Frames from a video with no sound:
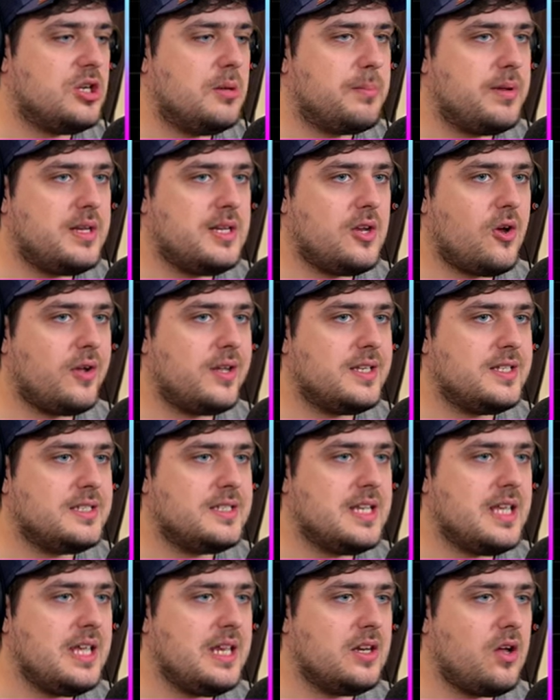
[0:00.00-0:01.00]
number
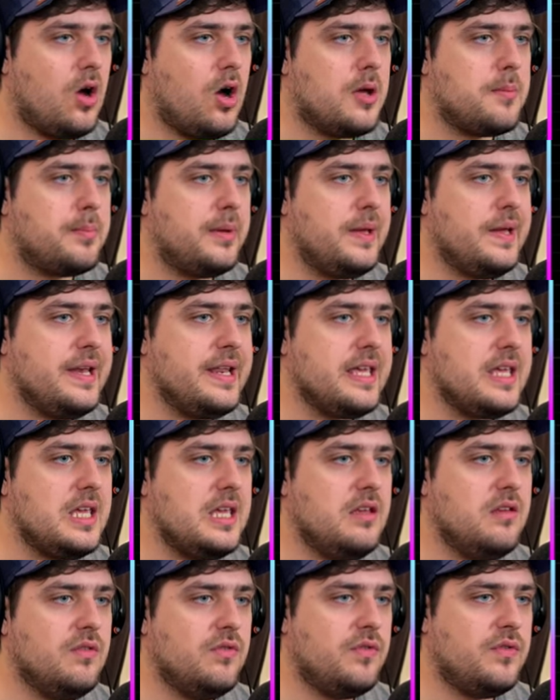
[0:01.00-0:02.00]
nineteen, I
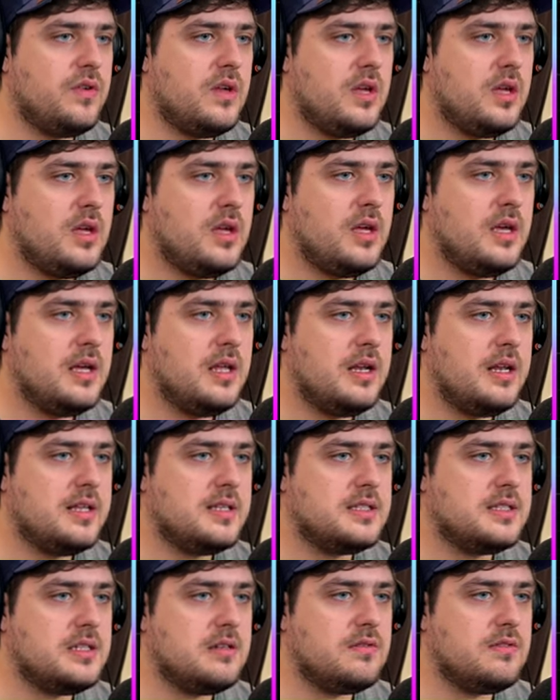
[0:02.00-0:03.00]
believe.
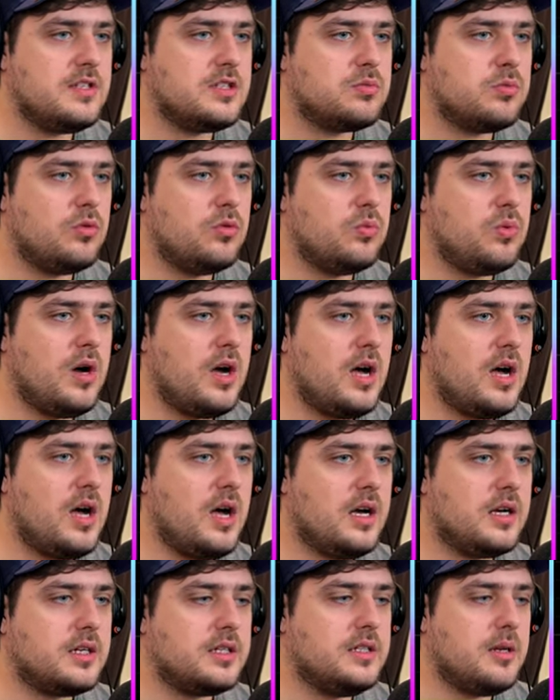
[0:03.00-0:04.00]
Let's see if this will
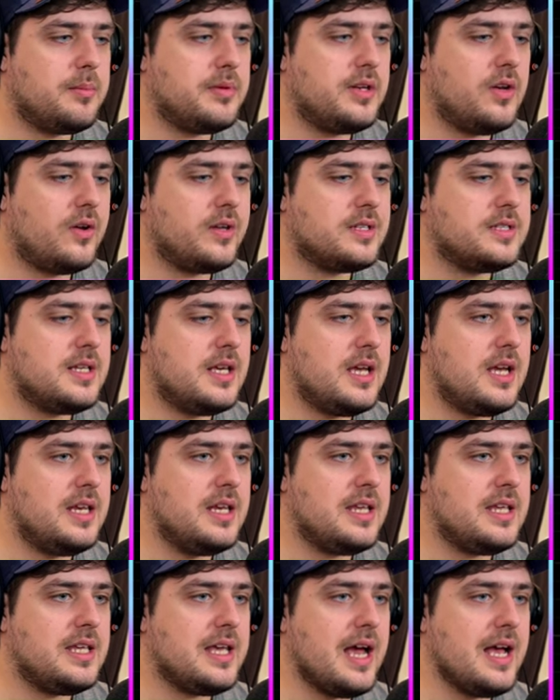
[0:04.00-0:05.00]
work. Number nineteen,
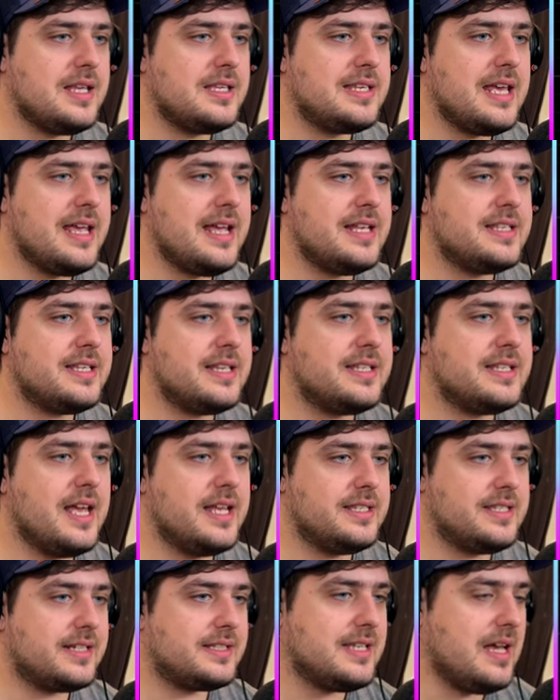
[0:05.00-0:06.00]
yes, it is,
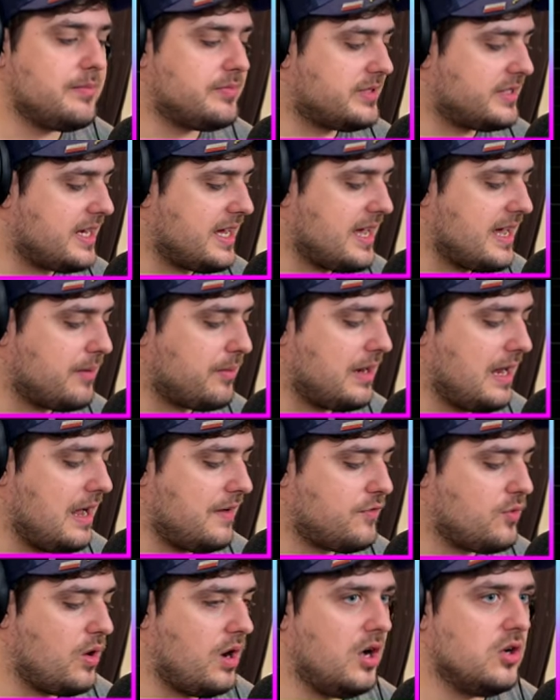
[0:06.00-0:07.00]
it's accepted it, and we'll
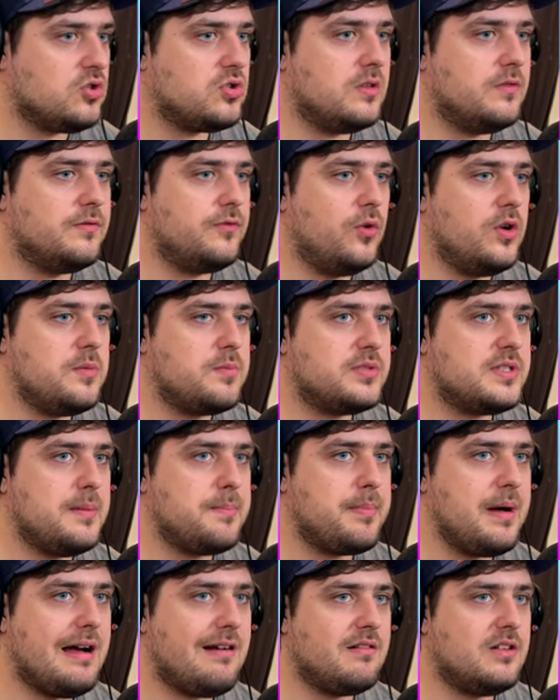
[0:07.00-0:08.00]
have you at one hundred forty
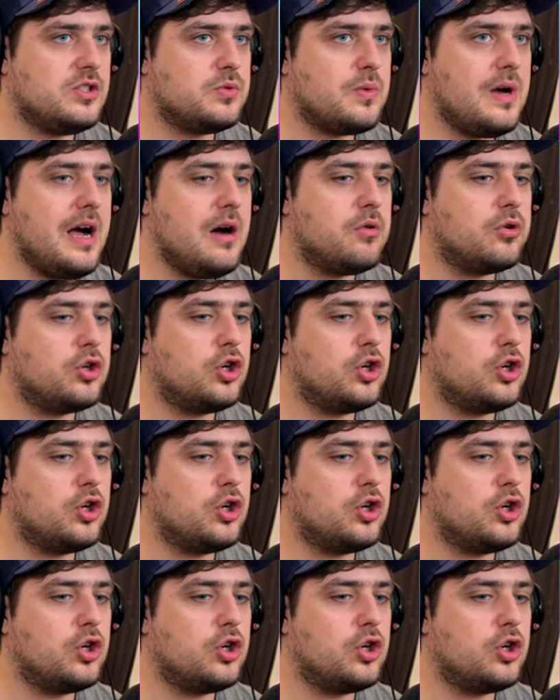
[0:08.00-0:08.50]
percent power as well.